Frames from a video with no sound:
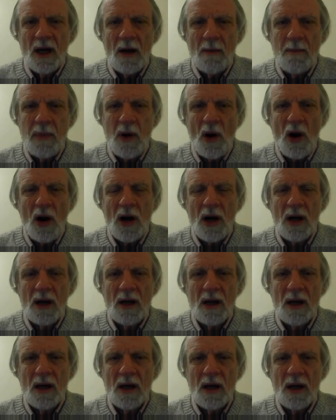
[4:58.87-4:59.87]
a part
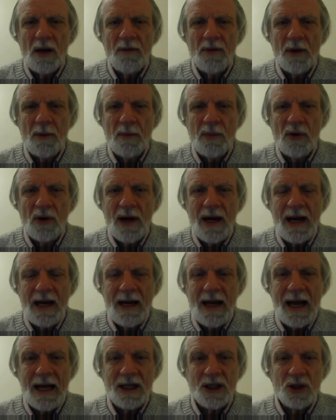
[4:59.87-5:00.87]
of the
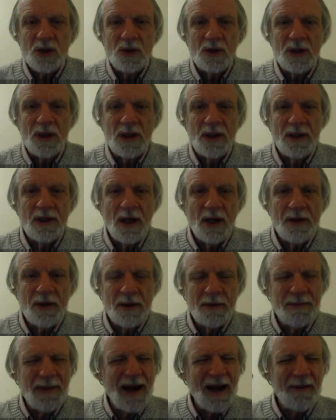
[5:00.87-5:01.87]
brain, actually
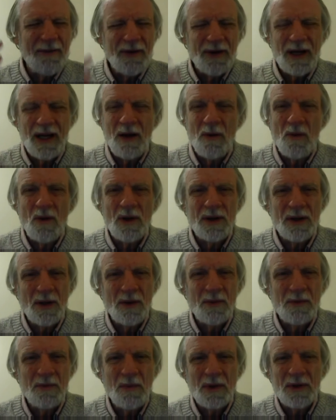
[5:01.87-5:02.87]
another, I forget what
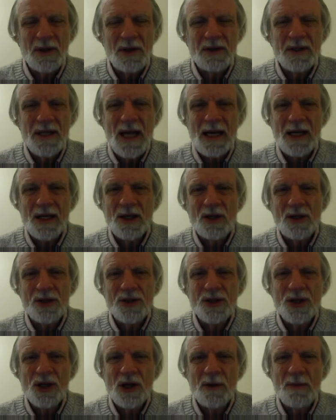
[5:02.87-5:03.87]
the what the
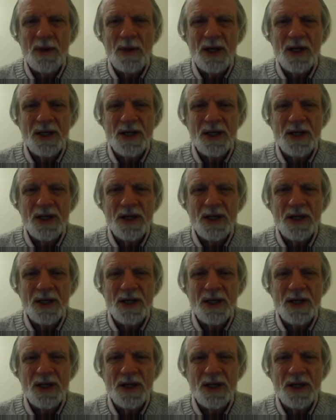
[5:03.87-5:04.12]
technical term